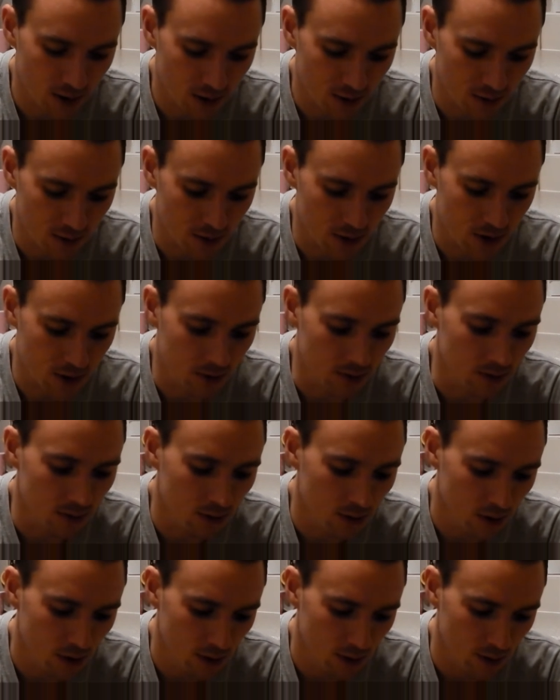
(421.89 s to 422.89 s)
a useful tool
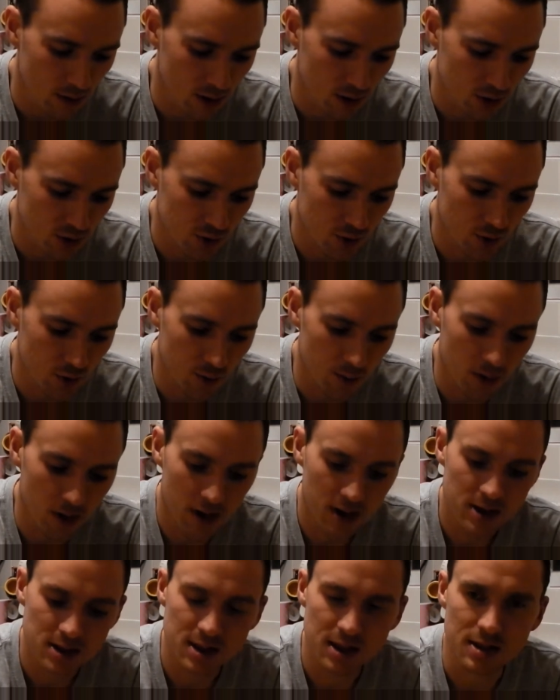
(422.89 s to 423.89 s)
When I drilled
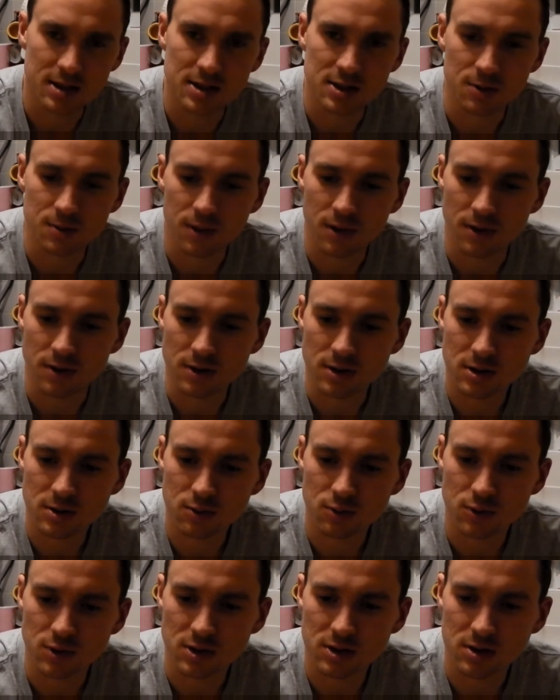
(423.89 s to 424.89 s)
my stainless steel pots
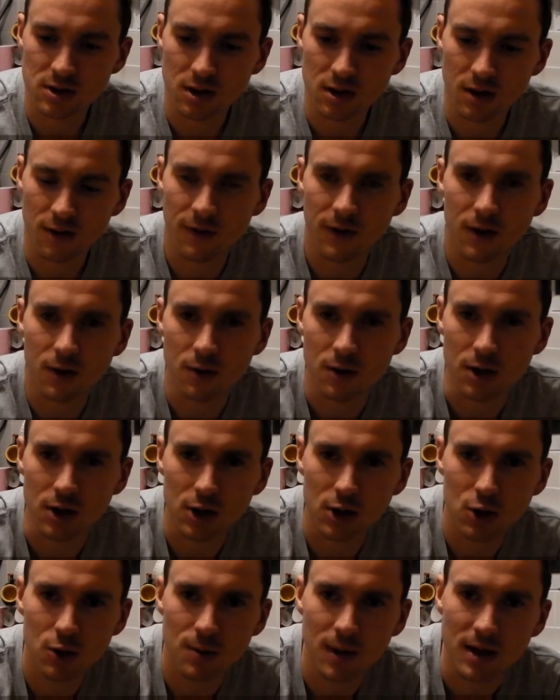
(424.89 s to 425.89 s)
was uh, a thing called a
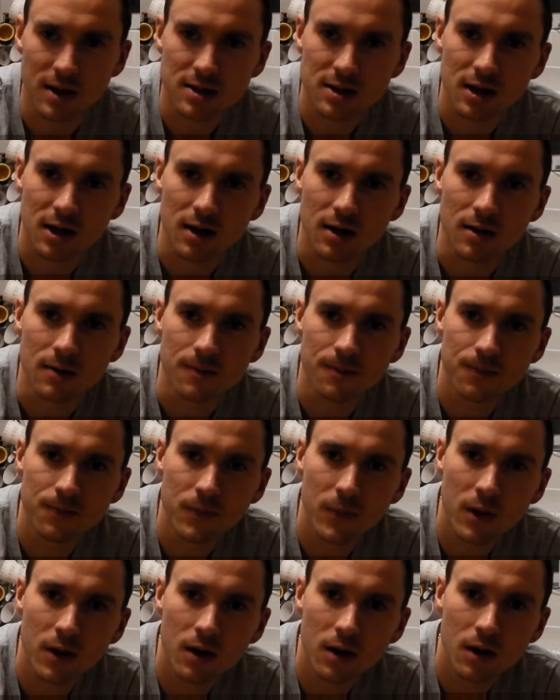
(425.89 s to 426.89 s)
QMax cutter.
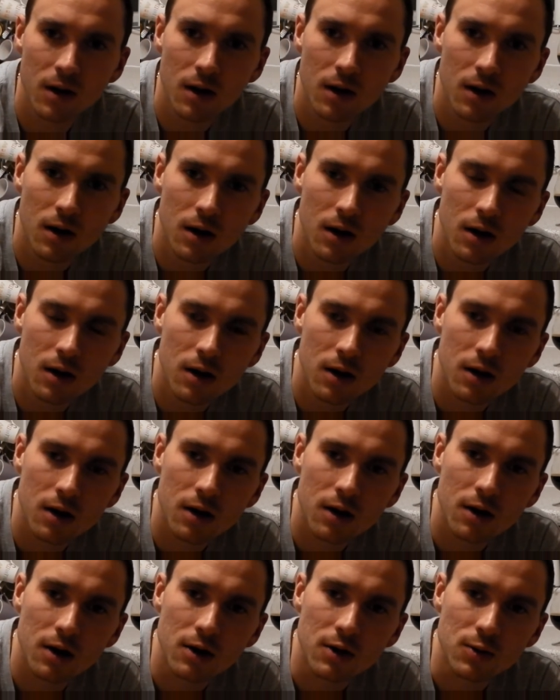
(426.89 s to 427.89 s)

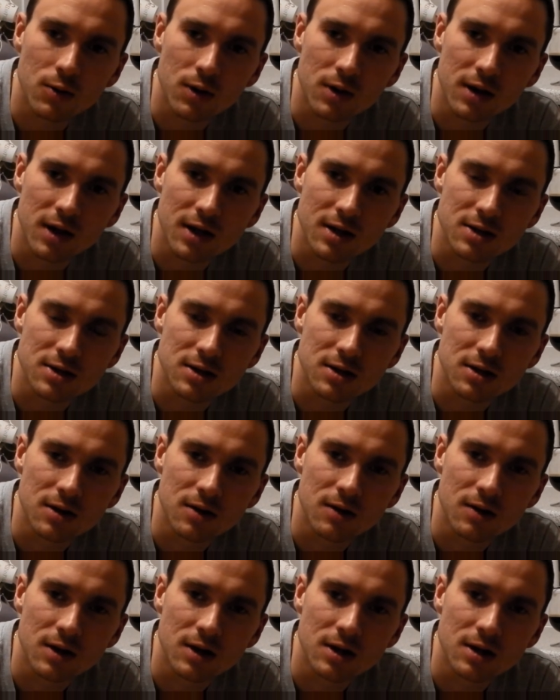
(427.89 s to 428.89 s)
I'd ordered that
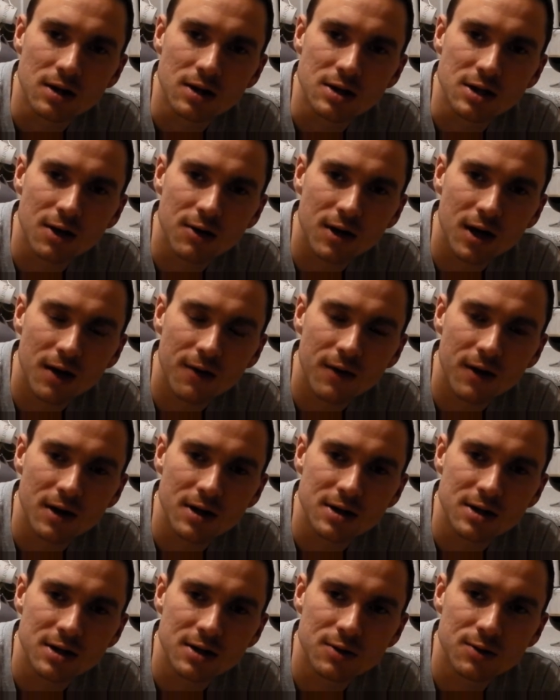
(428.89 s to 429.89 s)
to, it's okay for
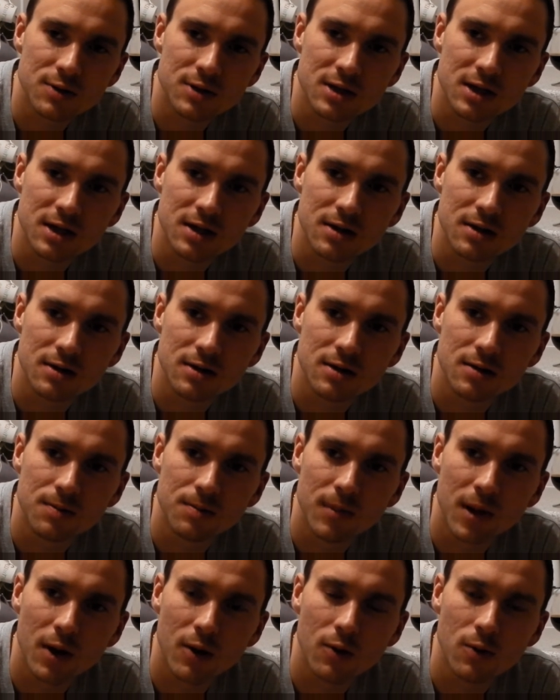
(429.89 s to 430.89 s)
like single skinned
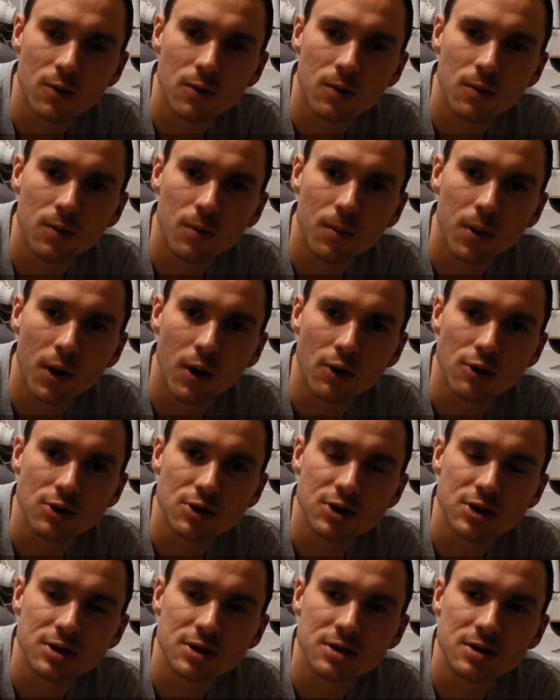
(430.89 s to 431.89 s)
metal
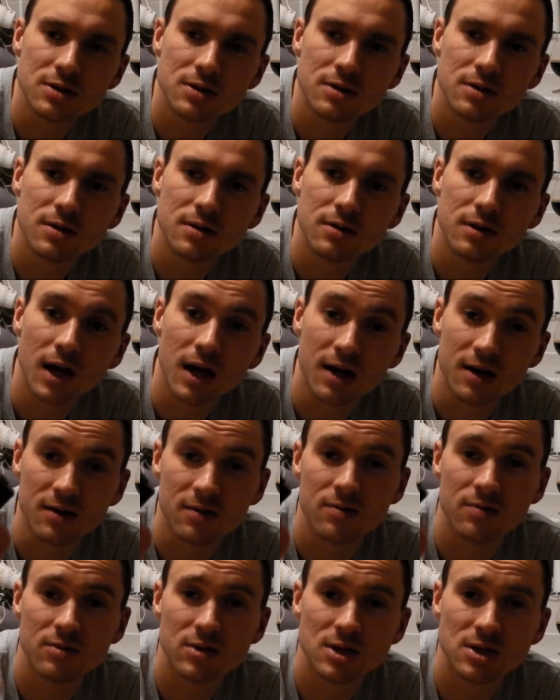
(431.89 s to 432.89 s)
pots and
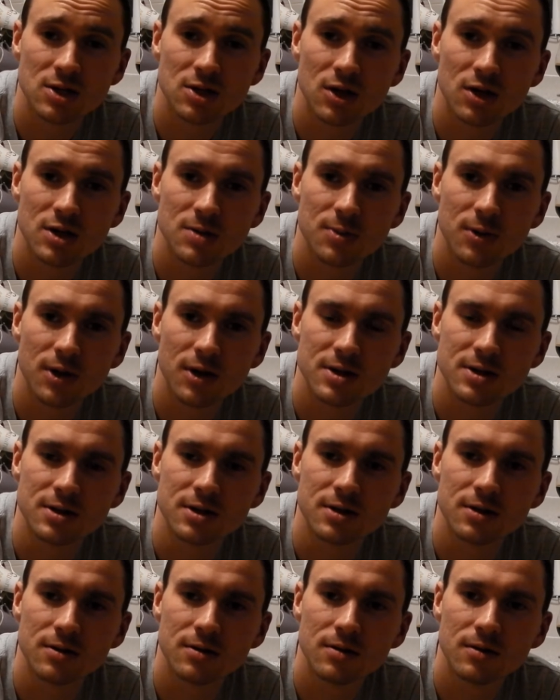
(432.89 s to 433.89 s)
transpires
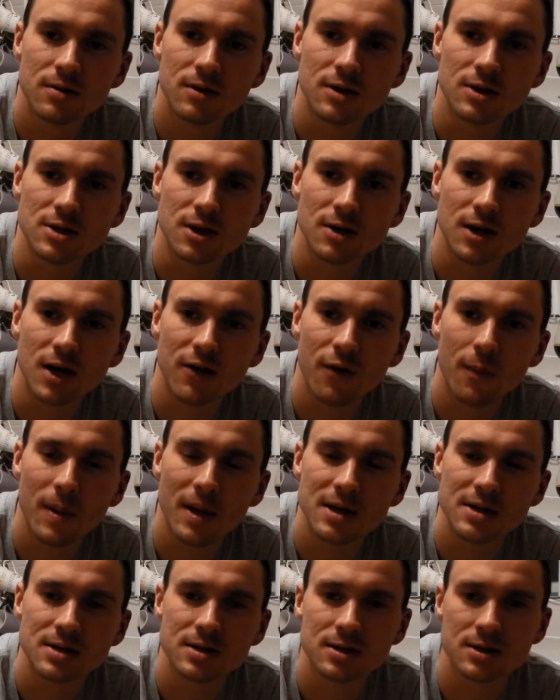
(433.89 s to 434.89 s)
that it's okay for
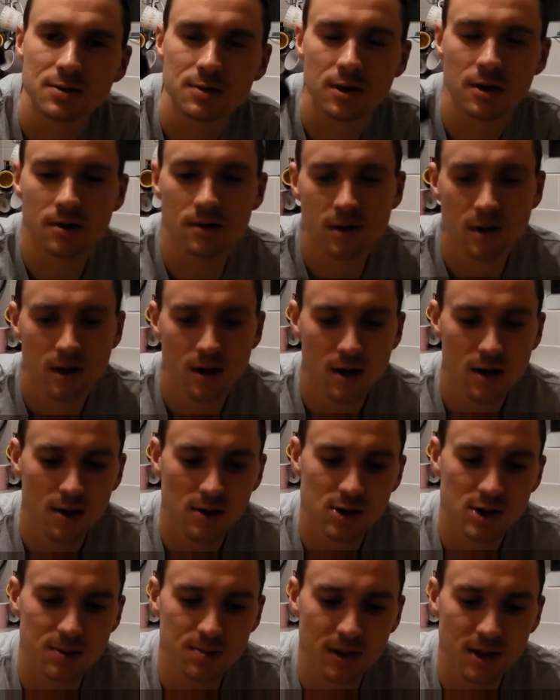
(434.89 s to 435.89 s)
plastic as well.
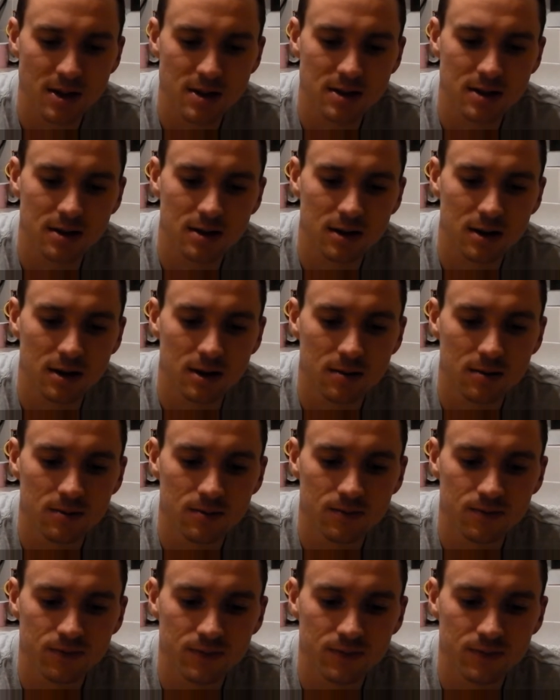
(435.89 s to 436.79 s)
Which is basically,